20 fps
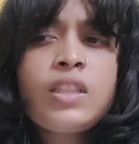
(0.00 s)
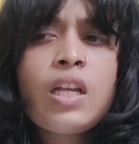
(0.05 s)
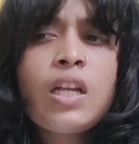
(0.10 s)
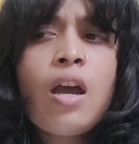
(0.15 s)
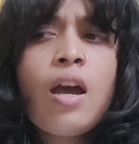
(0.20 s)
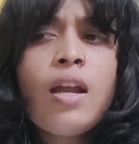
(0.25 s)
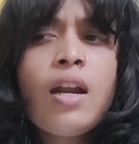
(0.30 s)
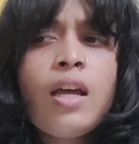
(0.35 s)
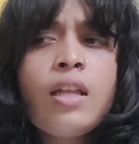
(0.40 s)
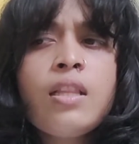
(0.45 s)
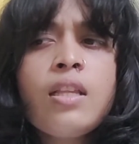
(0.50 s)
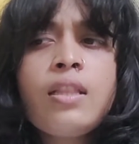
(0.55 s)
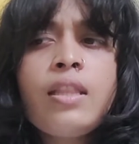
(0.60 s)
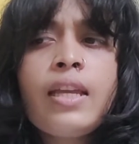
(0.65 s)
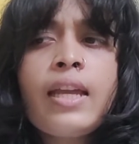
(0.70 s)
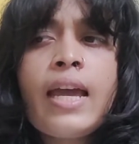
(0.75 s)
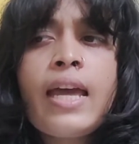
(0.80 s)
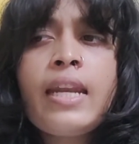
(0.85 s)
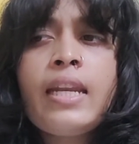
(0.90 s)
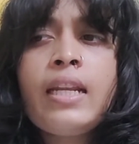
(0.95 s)
Another
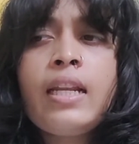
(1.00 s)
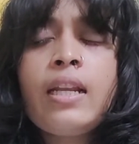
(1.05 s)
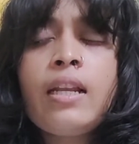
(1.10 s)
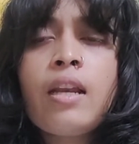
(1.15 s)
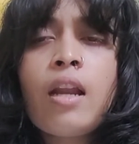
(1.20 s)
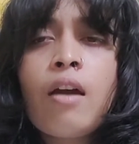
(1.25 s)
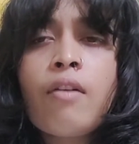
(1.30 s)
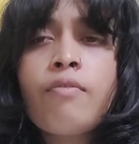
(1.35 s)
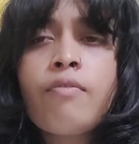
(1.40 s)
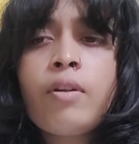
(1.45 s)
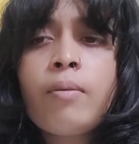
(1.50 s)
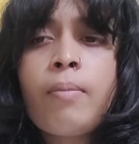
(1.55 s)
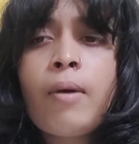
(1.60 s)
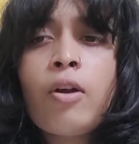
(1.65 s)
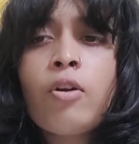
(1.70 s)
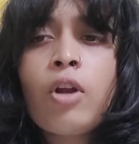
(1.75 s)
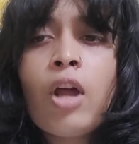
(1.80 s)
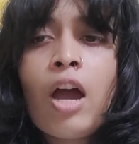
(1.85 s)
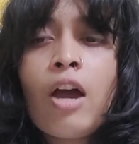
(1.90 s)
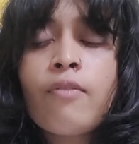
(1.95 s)
thing I really loved
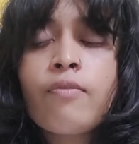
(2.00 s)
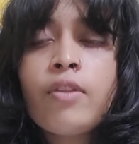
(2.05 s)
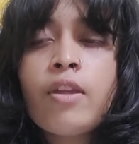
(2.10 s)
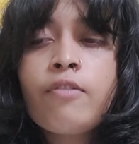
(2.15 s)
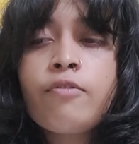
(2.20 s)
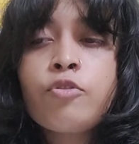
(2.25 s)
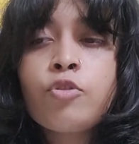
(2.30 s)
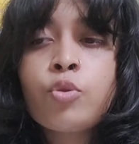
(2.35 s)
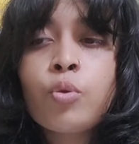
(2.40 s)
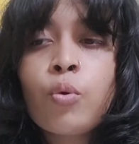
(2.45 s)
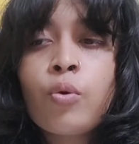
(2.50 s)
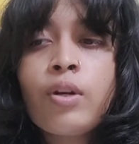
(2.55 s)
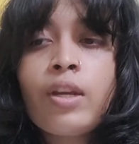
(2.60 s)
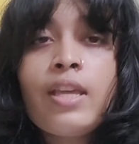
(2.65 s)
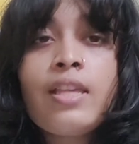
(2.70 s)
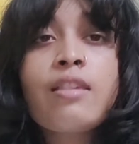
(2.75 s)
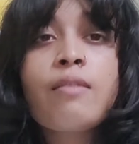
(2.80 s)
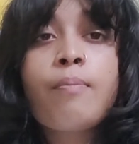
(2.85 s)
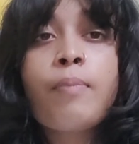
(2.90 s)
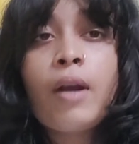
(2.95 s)
about how they've shown
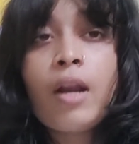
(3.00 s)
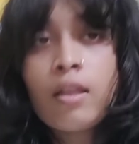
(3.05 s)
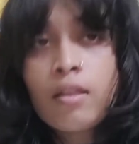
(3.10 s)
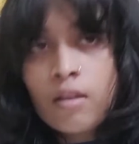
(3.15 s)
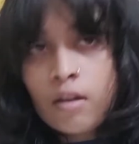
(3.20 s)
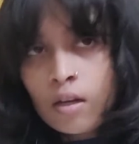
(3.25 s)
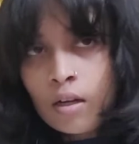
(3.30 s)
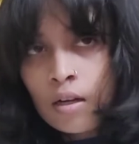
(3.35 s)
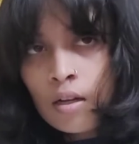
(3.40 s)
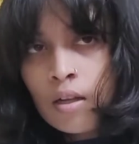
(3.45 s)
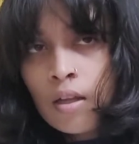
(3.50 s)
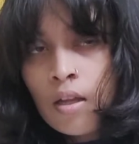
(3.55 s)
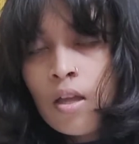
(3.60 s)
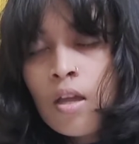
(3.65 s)
his brother.